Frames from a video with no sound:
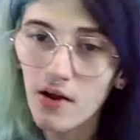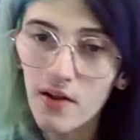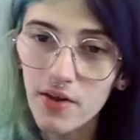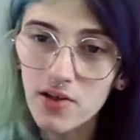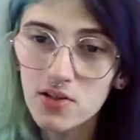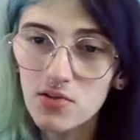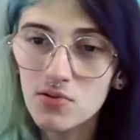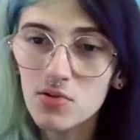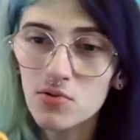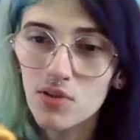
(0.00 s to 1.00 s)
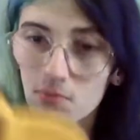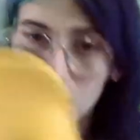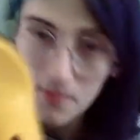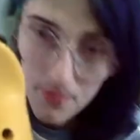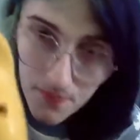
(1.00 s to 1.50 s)
These two screws up
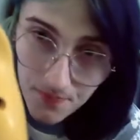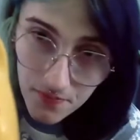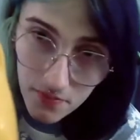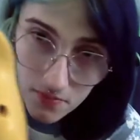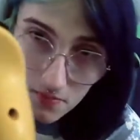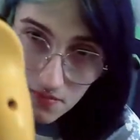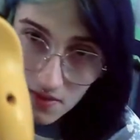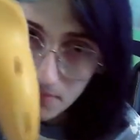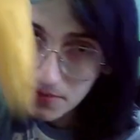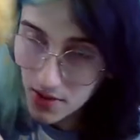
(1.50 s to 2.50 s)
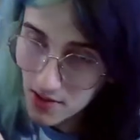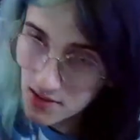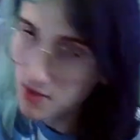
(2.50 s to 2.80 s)
top. But it's not